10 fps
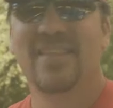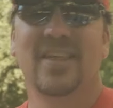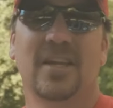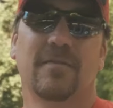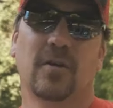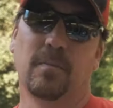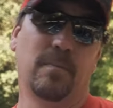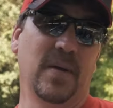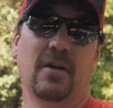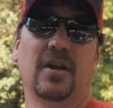than if they're
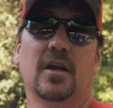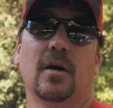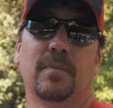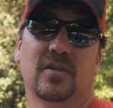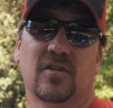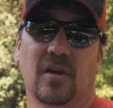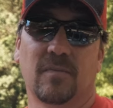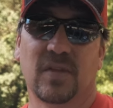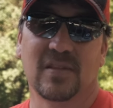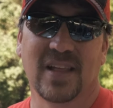buried up in
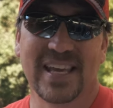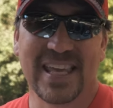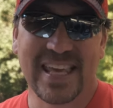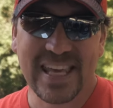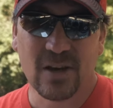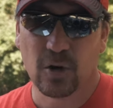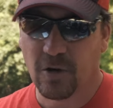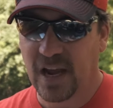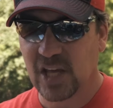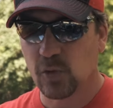something like
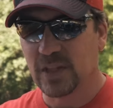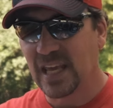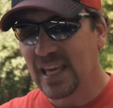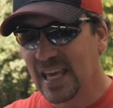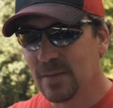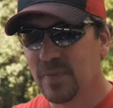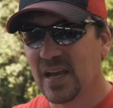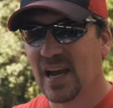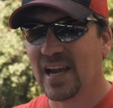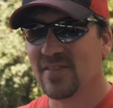eelgrass. When they get
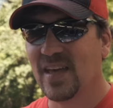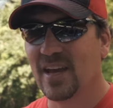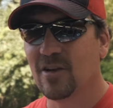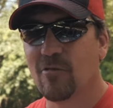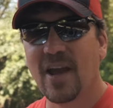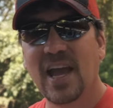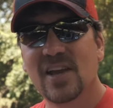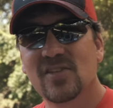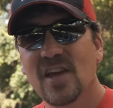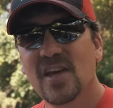behind that
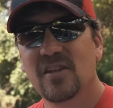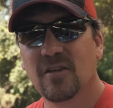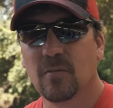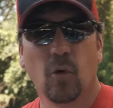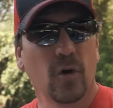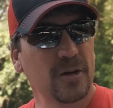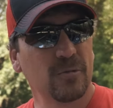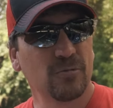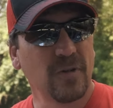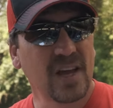grass, they're more in a
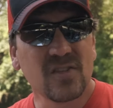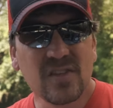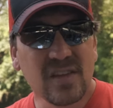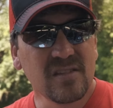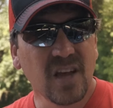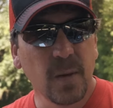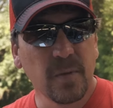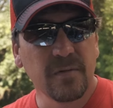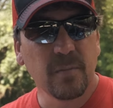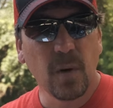resting
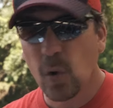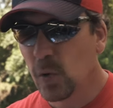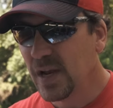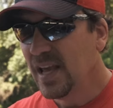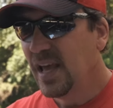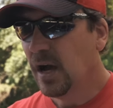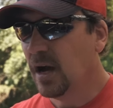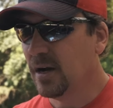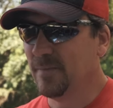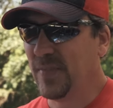type of a mode.
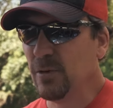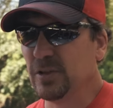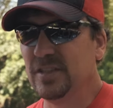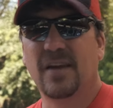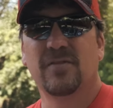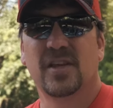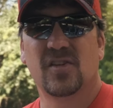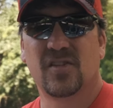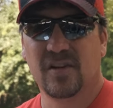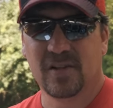They will definitely
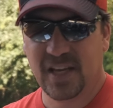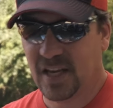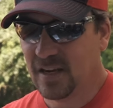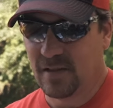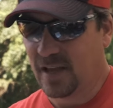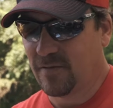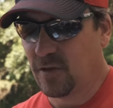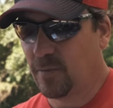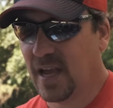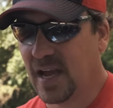still hit it, like if
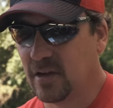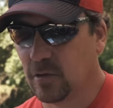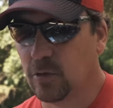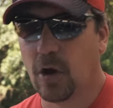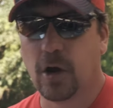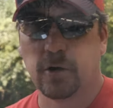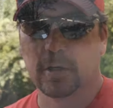they're behind a log